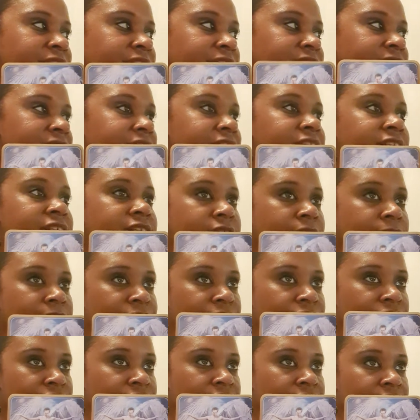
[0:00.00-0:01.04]
see
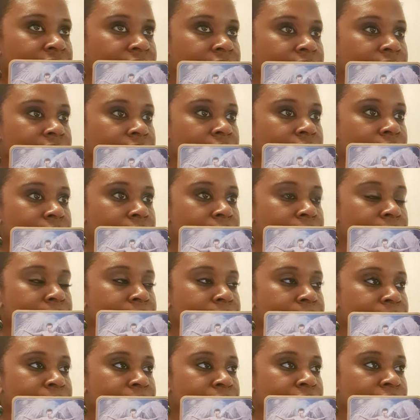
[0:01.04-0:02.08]
something
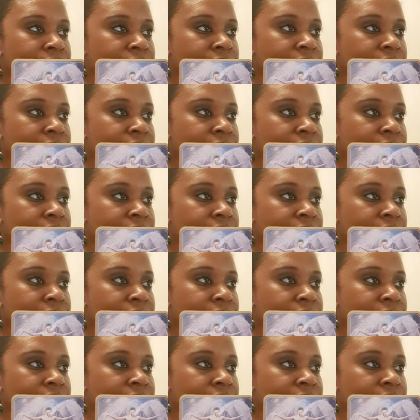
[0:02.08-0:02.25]
and